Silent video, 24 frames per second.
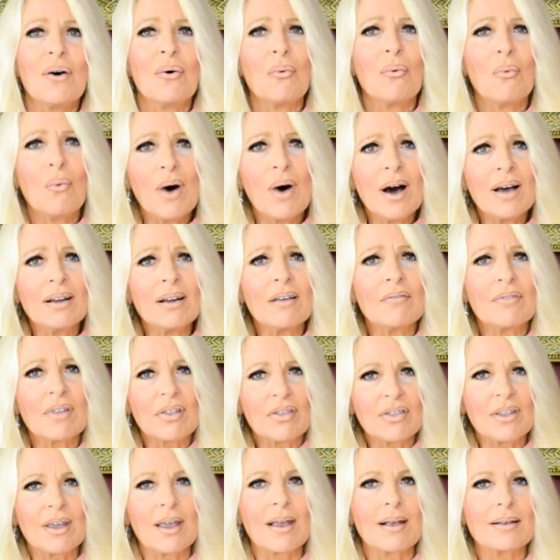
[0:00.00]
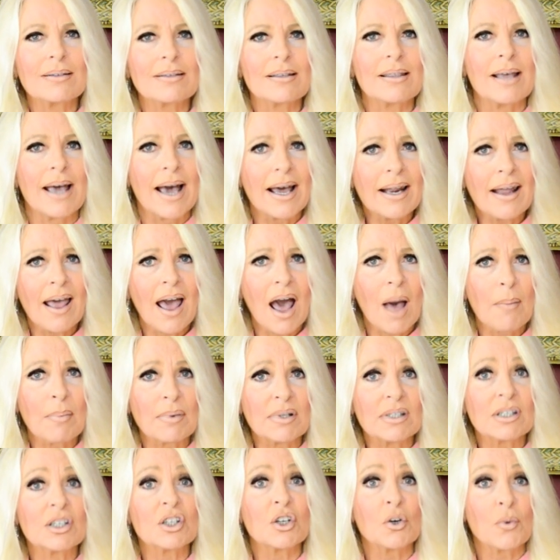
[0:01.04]
One of the things that
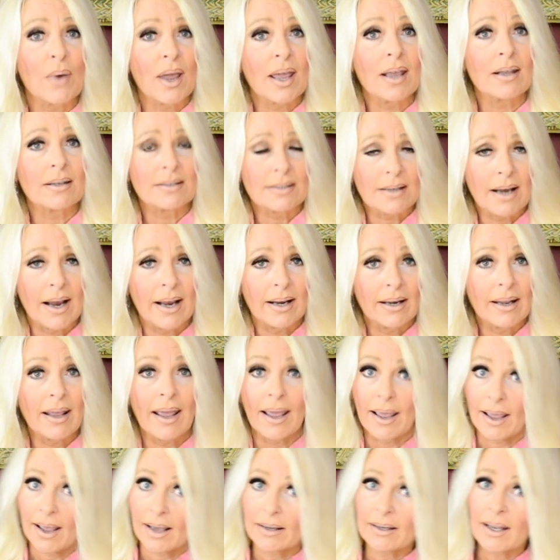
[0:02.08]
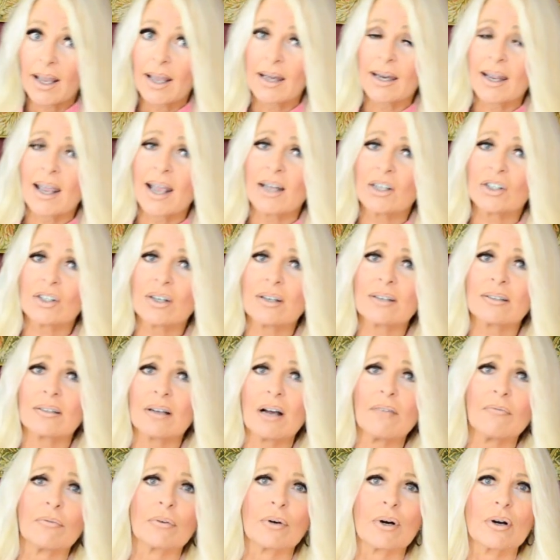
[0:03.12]
happens to anxiety and ADHD
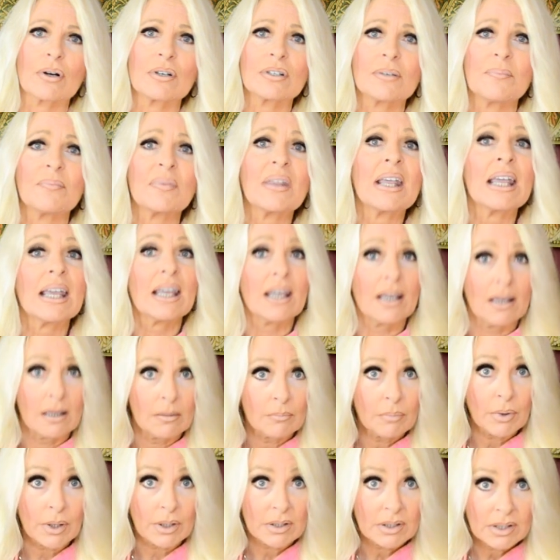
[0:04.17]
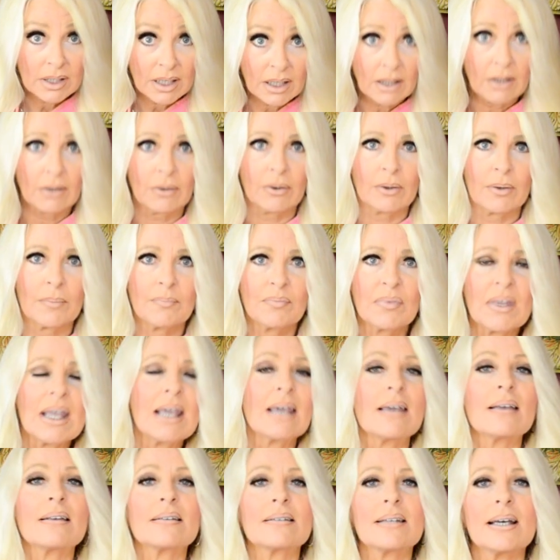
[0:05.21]
sufferers in particular
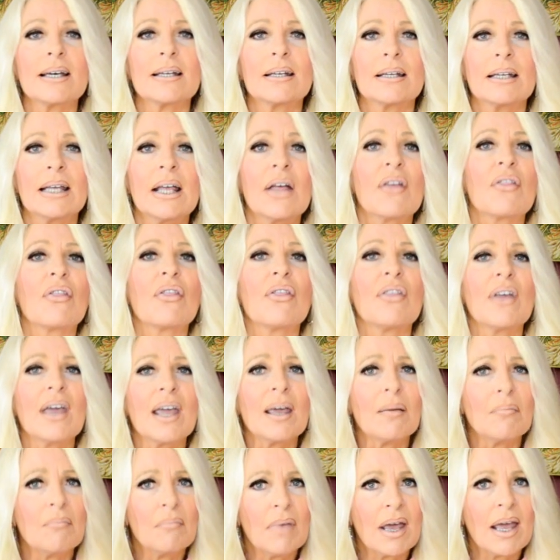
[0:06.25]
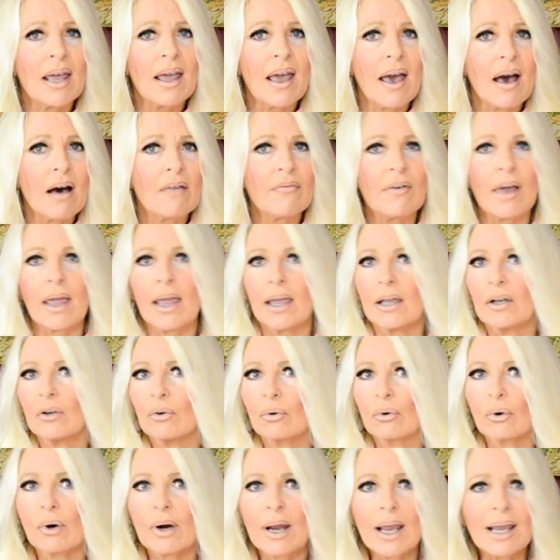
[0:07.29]
is that they may have a
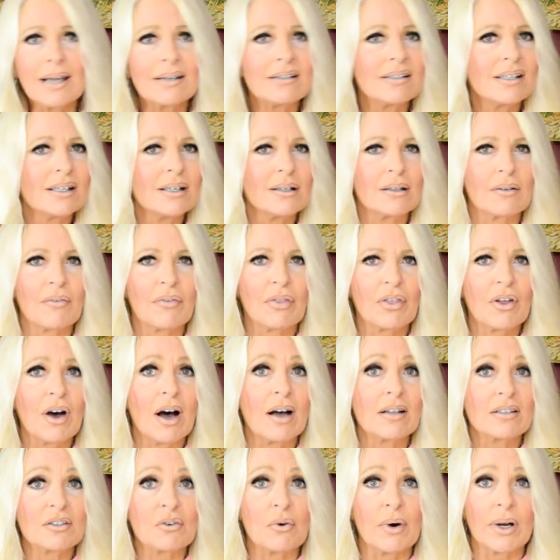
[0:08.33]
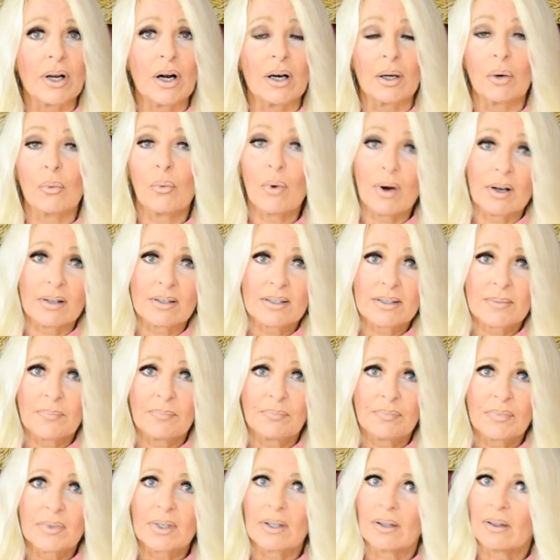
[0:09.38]
great deal of thoughts going on at once.
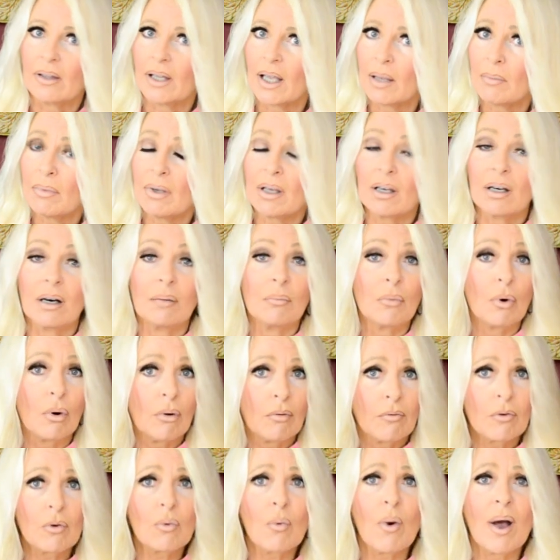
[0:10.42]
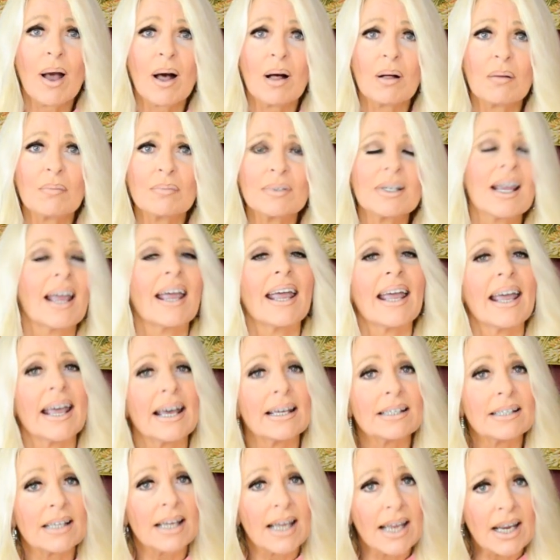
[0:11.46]
They become overwhelmed
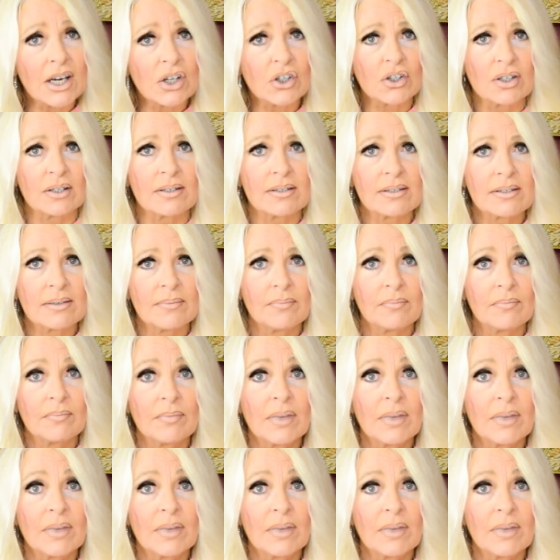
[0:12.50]
and anxious.